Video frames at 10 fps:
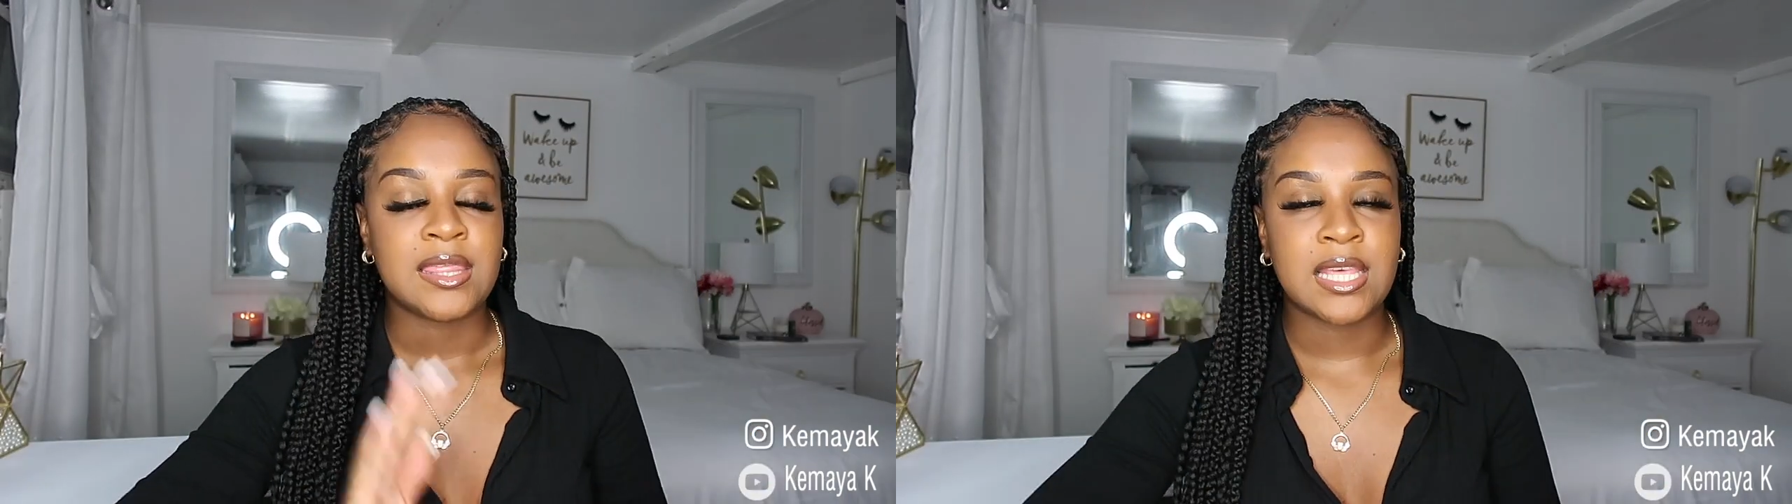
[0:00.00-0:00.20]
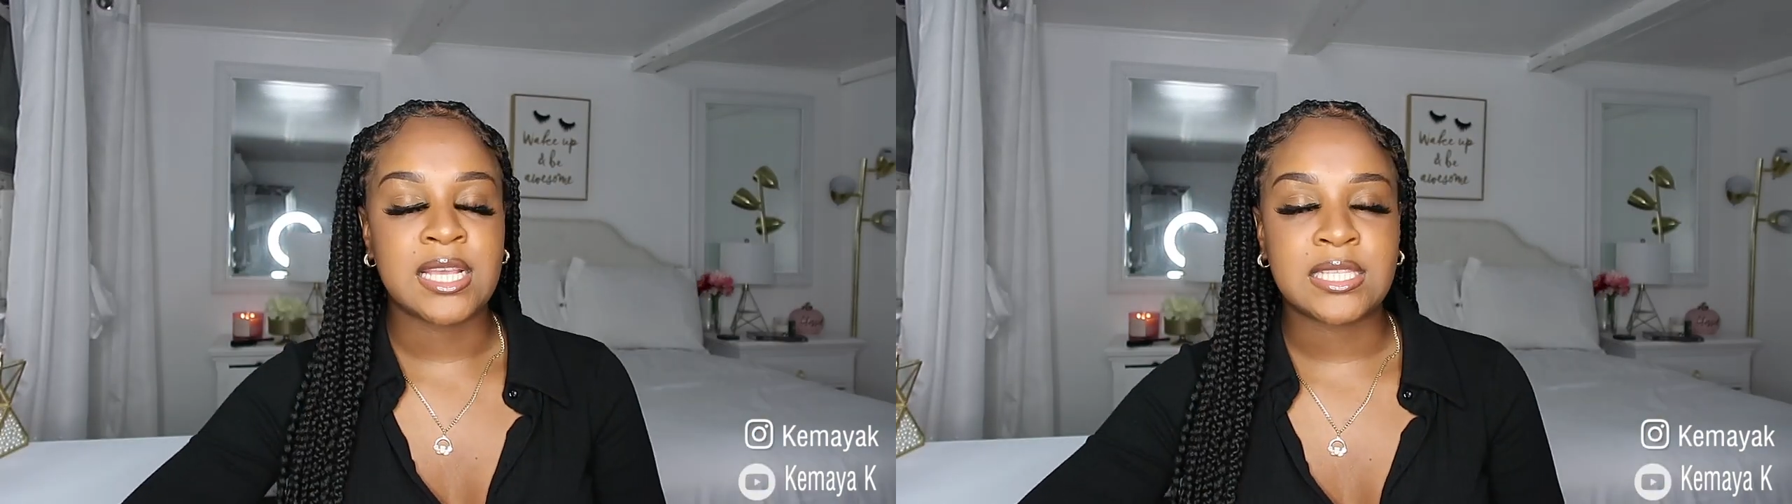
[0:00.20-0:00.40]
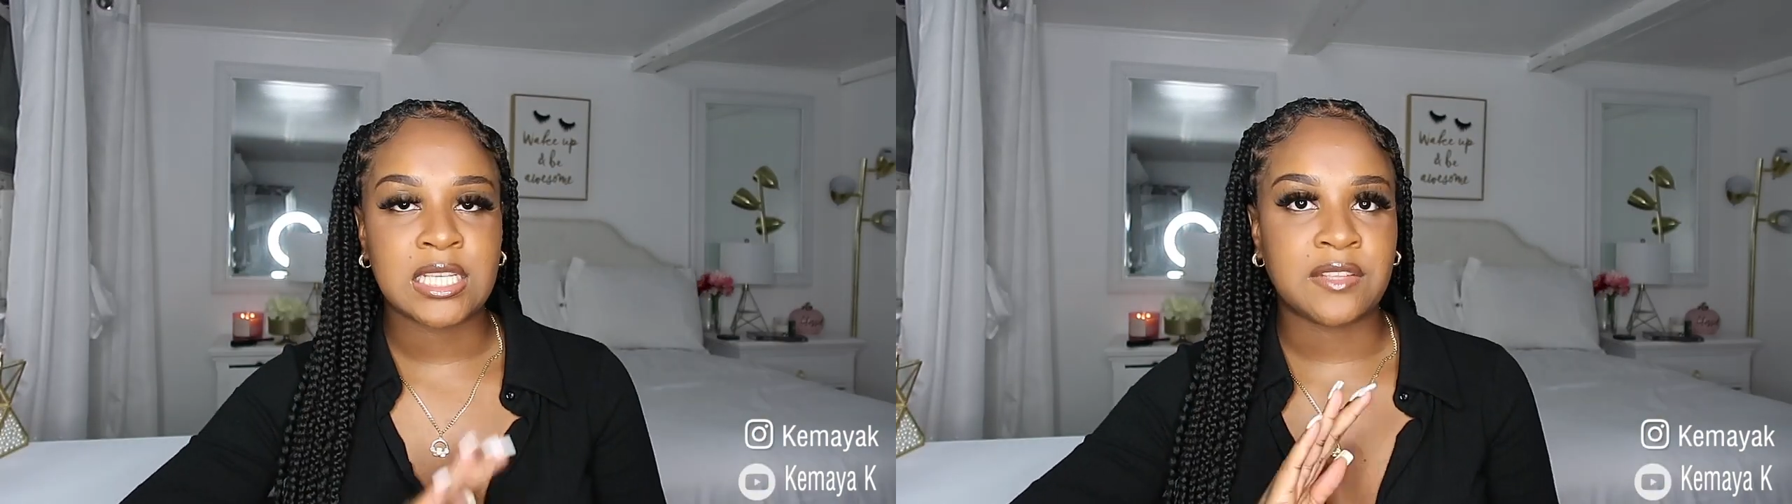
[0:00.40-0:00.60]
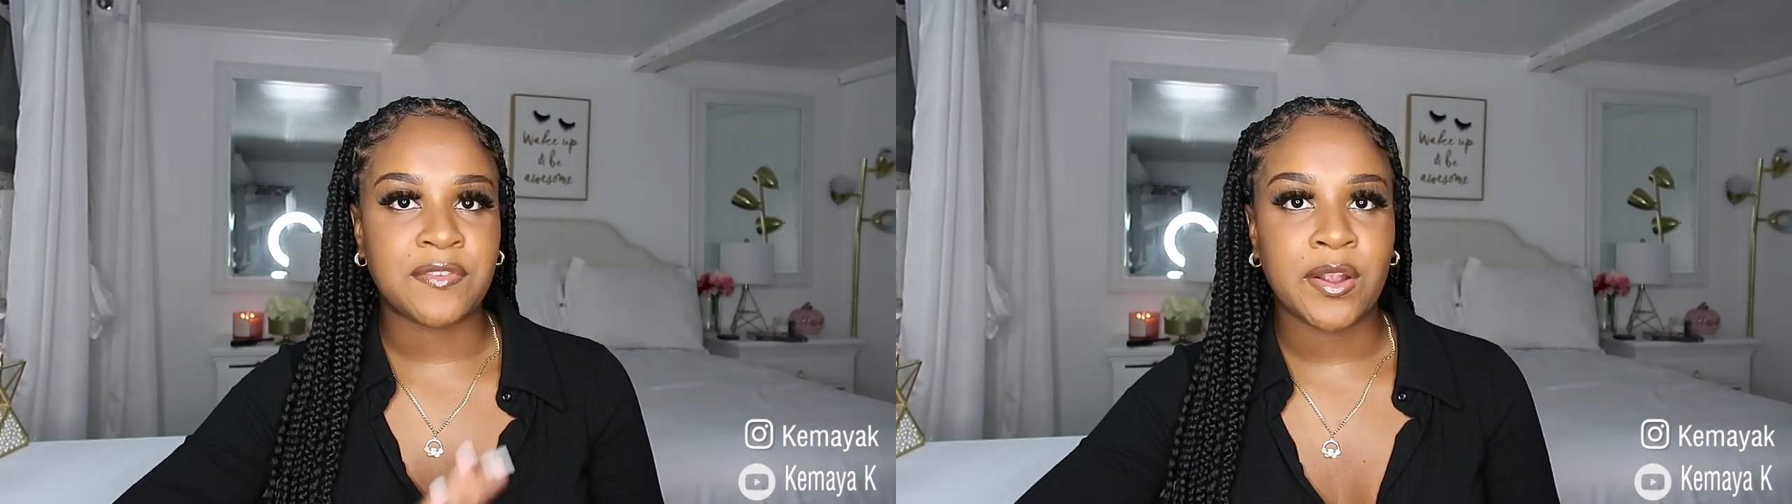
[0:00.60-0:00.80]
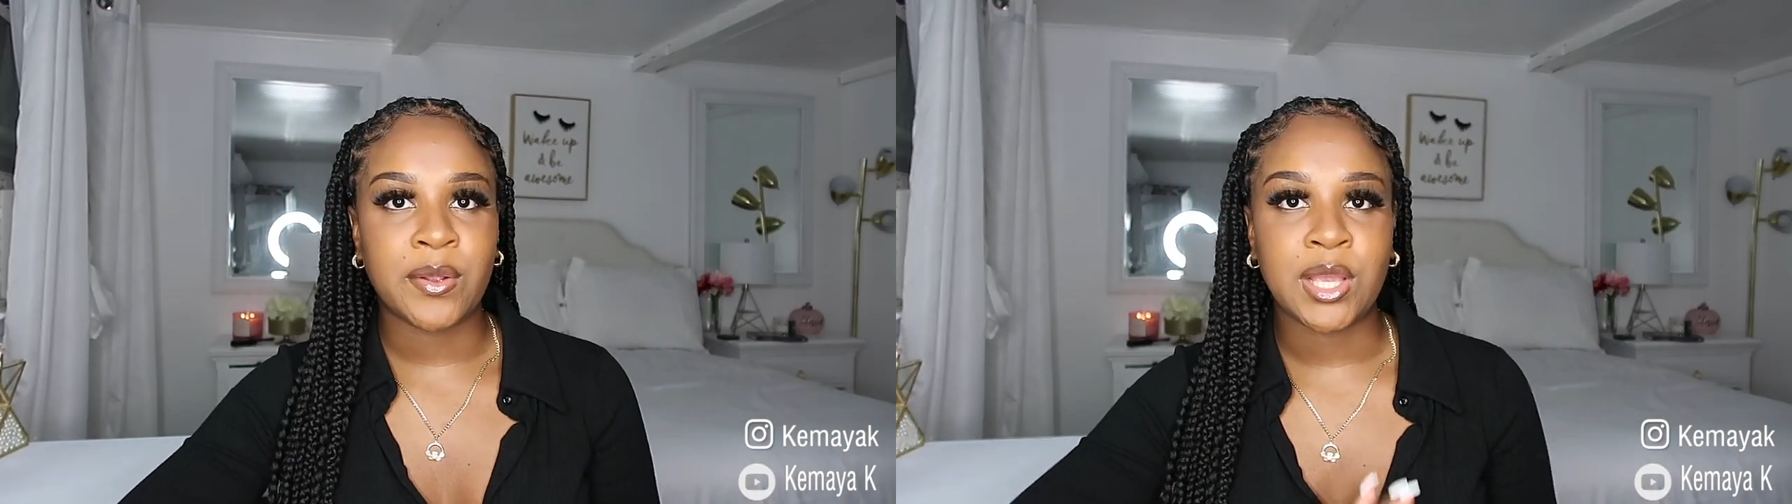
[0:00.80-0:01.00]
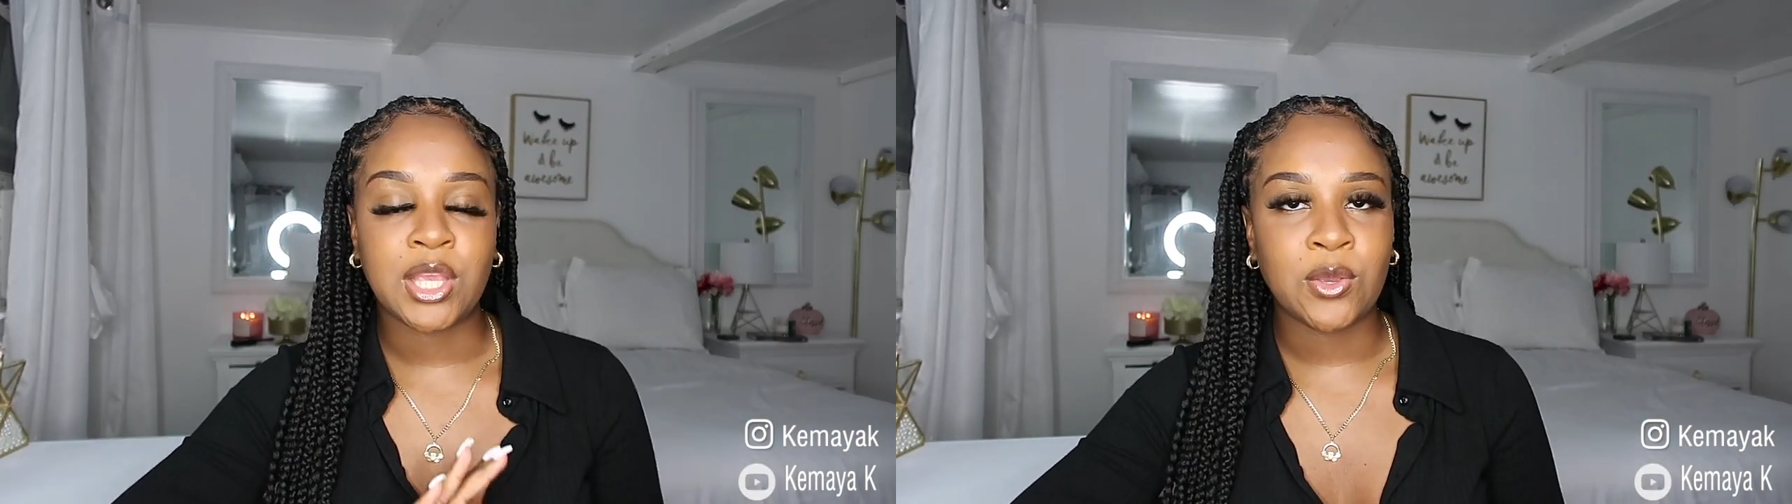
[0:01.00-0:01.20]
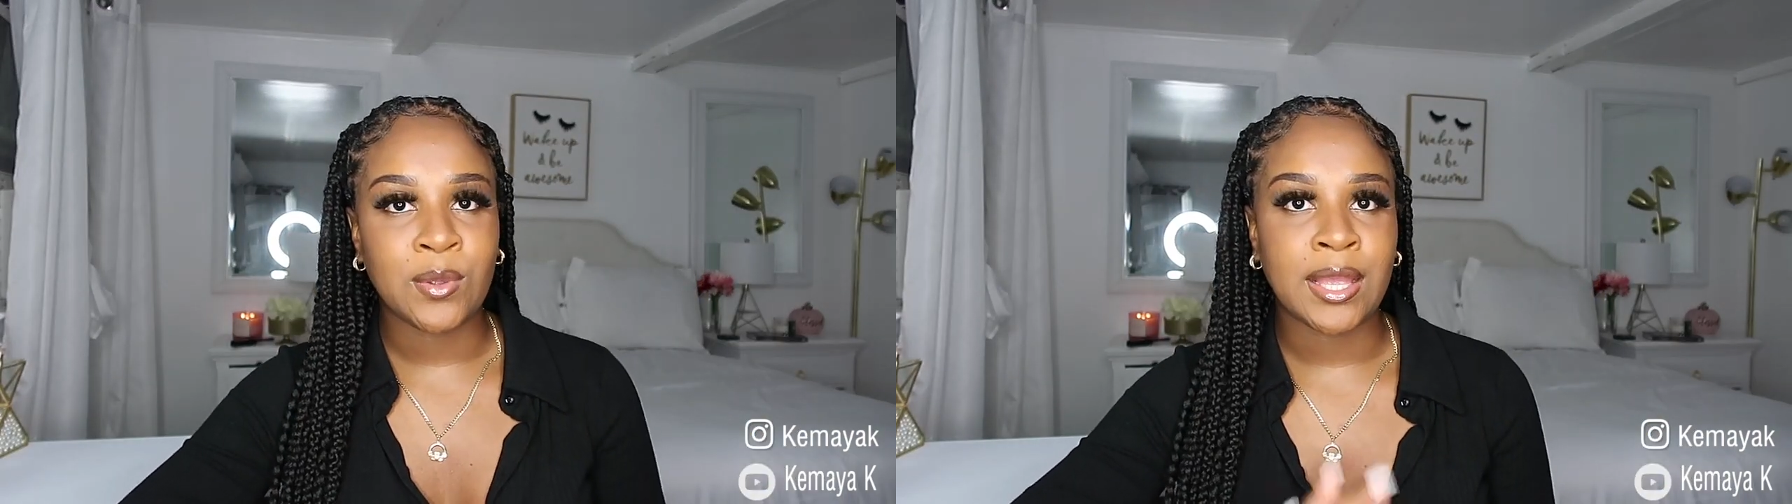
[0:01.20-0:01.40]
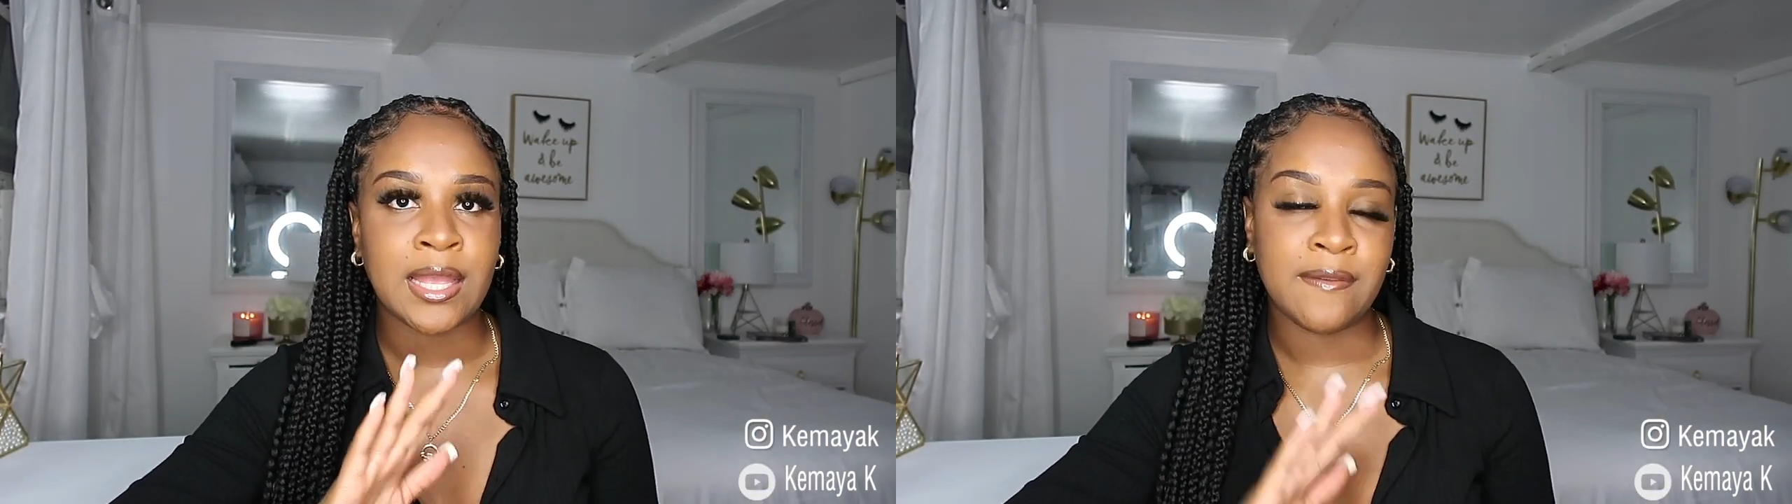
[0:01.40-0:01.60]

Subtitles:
This is very cute and